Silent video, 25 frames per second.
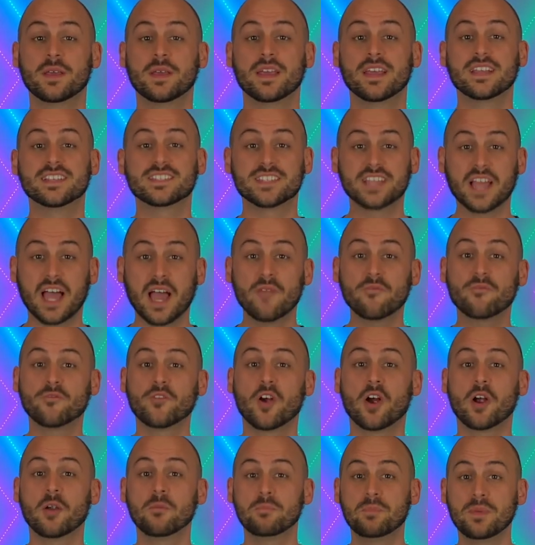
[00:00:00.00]
It's time for
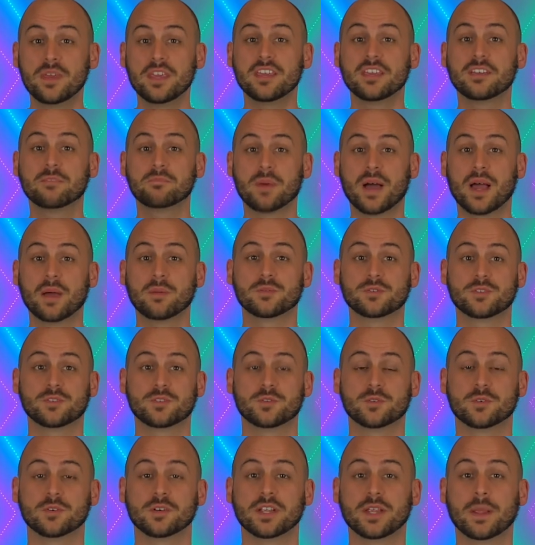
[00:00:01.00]
our big Bible
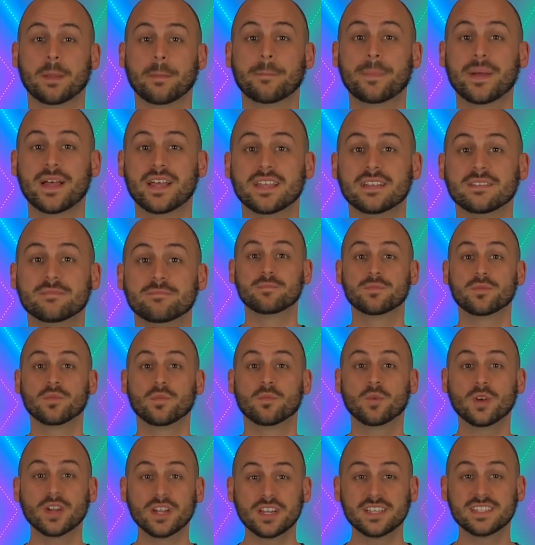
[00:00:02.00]
story, but
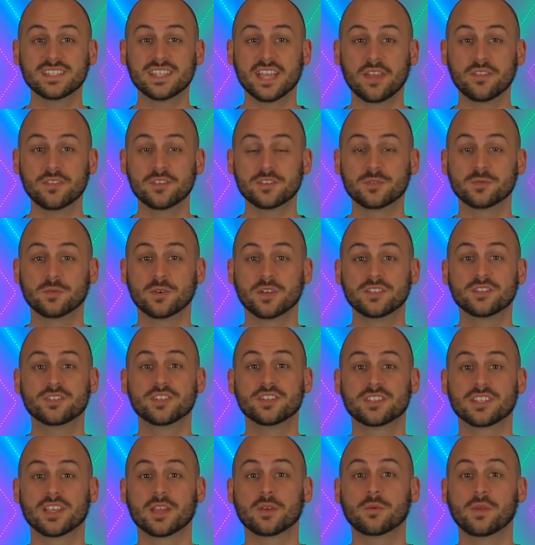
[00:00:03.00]
we're gonna tell this one
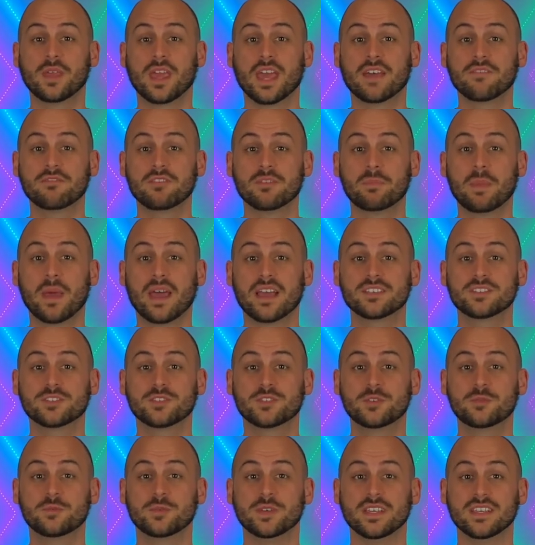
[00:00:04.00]
just like we have the past
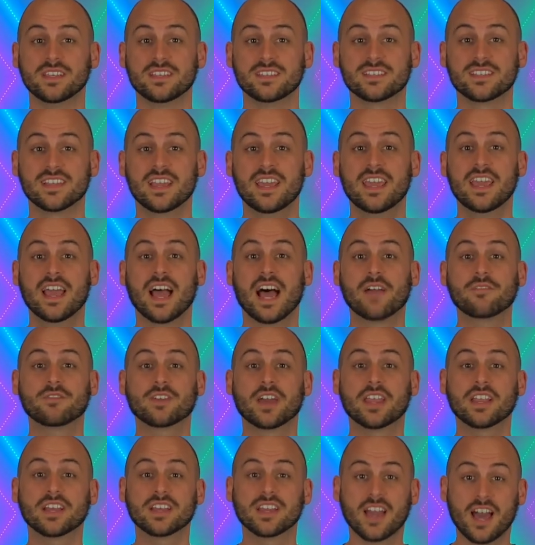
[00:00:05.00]
two weeks. I've
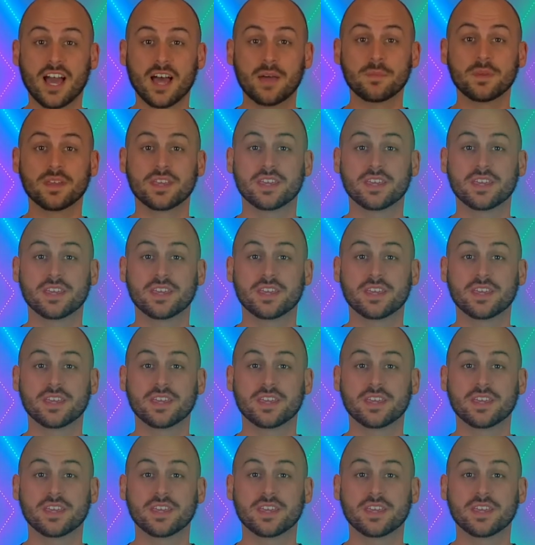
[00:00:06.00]
got a comic